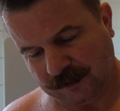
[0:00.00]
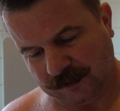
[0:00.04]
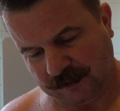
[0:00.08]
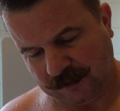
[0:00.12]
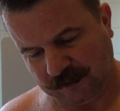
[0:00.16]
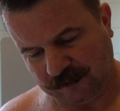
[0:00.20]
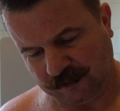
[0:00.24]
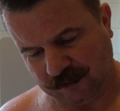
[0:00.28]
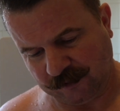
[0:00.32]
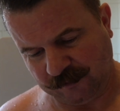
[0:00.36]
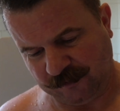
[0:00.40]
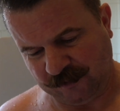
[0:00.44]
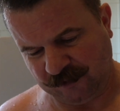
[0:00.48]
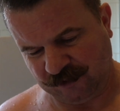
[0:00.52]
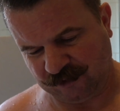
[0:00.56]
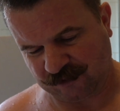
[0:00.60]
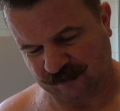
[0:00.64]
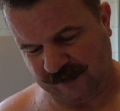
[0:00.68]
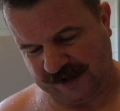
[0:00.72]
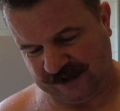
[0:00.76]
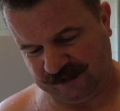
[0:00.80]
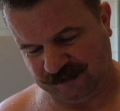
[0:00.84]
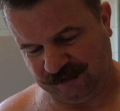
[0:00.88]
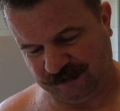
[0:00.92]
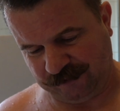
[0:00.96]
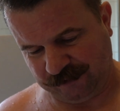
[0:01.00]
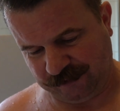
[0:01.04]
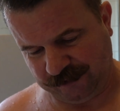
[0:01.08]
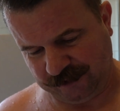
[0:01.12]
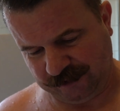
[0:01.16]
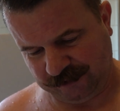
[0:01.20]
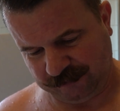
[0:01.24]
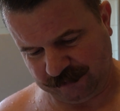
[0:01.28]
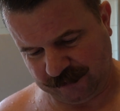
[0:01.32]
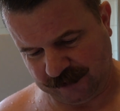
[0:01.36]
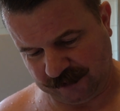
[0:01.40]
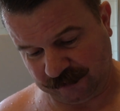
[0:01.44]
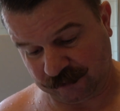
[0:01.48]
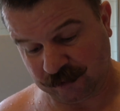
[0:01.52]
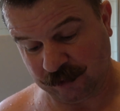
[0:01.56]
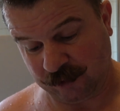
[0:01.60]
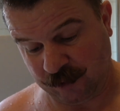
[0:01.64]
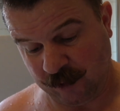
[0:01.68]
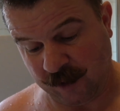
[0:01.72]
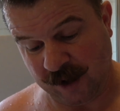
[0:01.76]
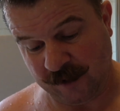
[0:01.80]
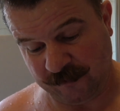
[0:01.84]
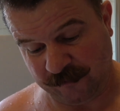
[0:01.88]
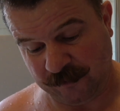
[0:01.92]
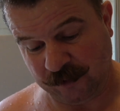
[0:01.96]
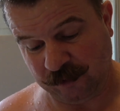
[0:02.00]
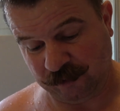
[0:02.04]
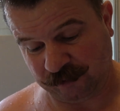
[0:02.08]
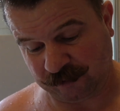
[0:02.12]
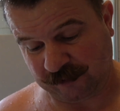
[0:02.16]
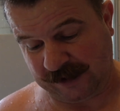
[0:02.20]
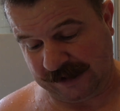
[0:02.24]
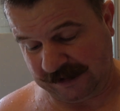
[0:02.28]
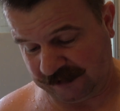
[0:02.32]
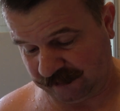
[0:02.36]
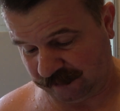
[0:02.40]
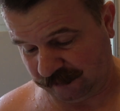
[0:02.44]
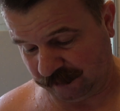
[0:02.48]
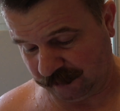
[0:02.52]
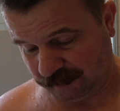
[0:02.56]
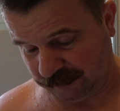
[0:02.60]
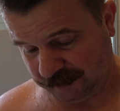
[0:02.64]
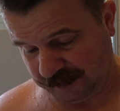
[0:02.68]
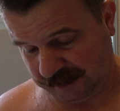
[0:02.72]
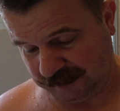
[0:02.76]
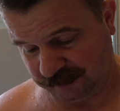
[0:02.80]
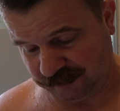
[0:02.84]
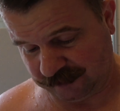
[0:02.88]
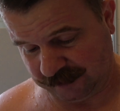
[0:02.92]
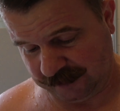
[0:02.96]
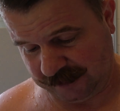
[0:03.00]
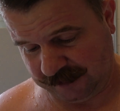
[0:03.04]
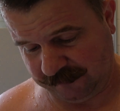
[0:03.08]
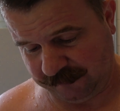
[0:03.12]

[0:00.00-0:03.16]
It's got a few scratches on it as well. It's got quite a few scratches on it actually,